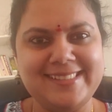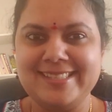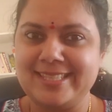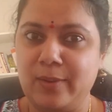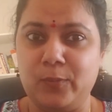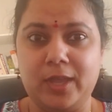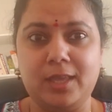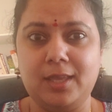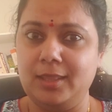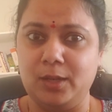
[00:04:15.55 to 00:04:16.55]
Same
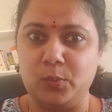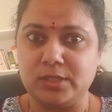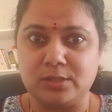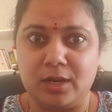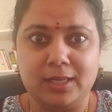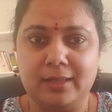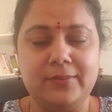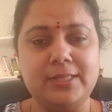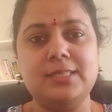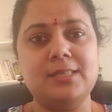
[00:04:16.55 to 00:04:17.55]
way, Indra was not
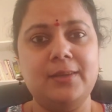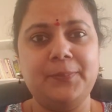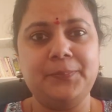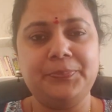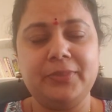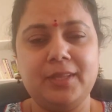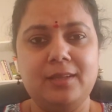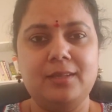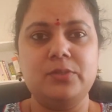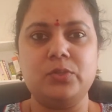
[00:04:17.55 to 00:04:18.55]
convinced.
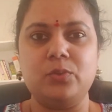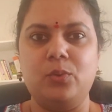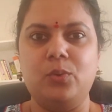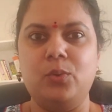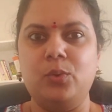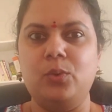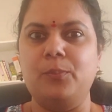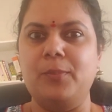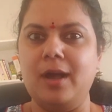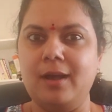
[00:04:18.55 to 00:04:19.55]
So
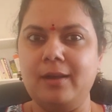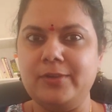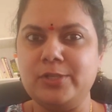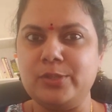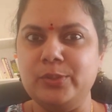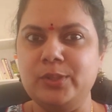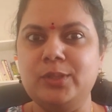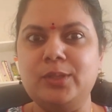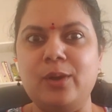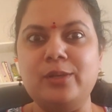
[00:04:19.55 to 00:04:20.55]

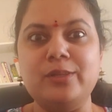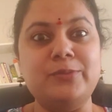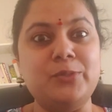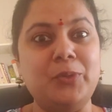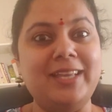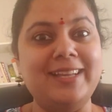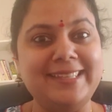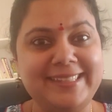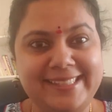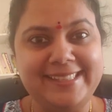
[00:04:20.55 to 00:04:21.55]
Mahavishnu thought of doing a
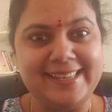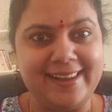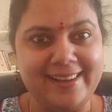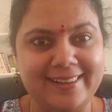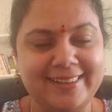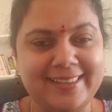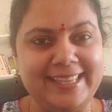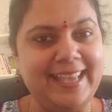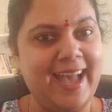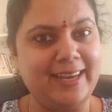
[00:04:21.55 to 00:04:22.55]
leela.
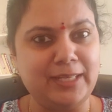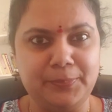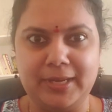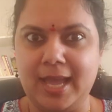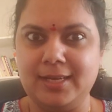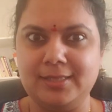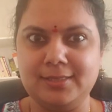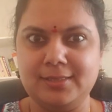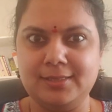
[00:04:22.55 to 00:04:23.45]
He had a plan.